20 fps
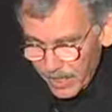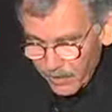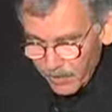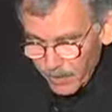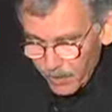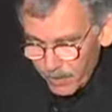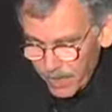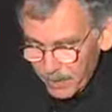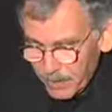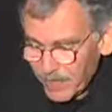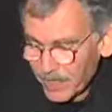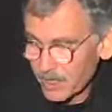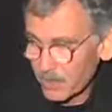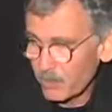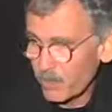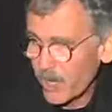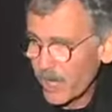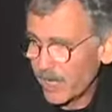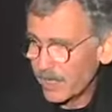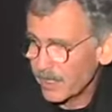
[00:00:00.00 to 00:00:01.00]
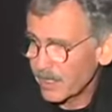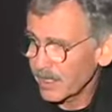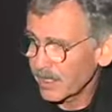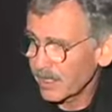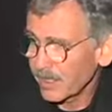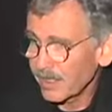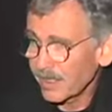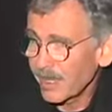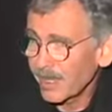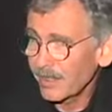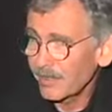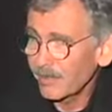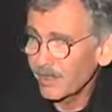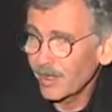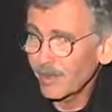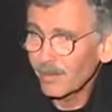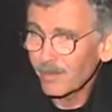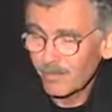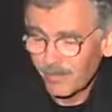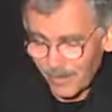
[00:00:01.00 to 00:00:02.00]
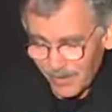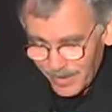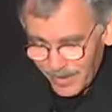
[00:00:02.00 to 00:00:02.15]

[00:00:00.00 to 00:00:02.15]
don't know, maybe it's Branson, I don't know.